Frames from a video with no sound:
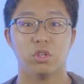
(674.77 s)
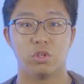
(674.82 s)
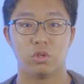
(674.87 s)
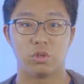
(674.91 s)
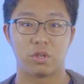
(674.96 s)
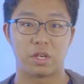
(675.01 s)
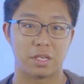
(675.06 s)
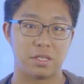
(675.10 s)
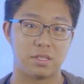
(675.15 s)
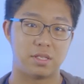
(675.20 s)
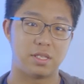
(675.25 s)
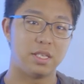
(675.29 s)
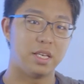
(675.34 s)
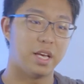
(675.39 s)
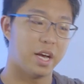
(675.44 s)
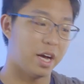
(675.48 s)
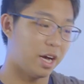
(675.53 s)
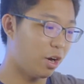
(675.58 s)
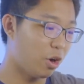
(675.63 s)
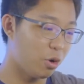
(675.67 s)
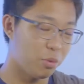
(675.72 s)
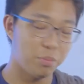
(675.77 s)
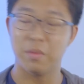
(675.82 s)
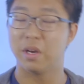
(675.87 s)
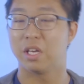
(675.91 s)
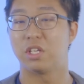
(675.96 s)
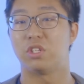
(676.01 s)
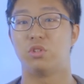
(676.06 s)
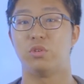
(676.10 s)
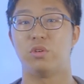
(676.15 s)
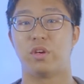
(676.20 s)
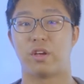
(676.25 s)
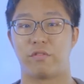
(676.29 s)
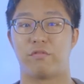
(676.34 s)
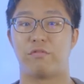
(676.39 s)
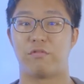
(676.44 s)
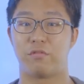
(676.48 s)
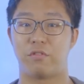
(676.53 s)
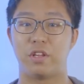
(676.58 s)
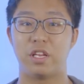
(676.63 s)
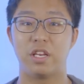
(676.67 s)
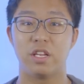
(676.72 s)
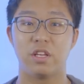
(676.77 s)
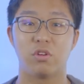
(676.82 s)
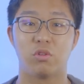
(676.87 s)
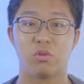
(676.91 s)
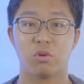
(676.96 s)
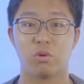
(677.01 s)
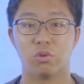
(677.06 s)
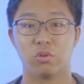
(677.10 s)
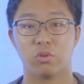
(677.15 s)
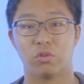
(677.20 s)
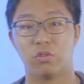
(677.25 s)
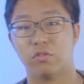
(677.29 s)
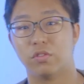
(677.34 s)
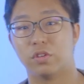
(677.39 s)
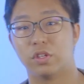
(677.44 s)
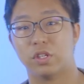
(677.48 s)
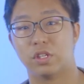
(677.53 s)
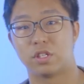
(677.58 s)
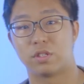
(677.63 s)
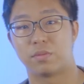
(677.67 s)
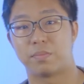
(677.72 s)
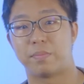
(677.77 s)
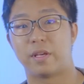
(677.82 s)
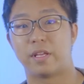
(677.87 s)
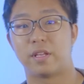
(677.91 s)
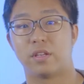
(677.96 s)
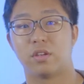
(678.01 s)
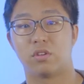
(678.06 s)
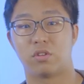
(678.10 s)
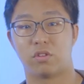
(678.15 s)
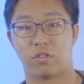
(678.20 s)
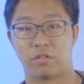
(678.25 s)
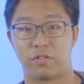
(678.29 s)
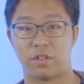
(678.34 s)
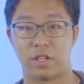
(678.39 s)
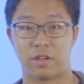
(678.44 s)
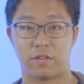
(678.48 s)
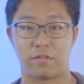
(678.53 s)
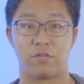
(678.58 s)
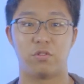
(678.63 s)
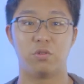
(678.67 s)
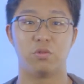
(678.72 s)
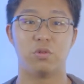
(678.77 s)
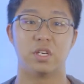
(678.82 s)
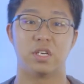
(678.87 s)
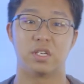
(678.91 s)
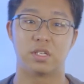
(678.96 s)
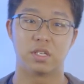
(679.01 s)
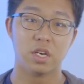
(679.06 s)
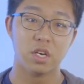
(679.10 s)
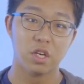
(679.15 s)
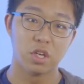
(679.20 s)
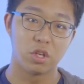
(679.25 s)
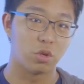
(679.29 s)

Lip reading: you can see how much you have really grown over the span of that few years.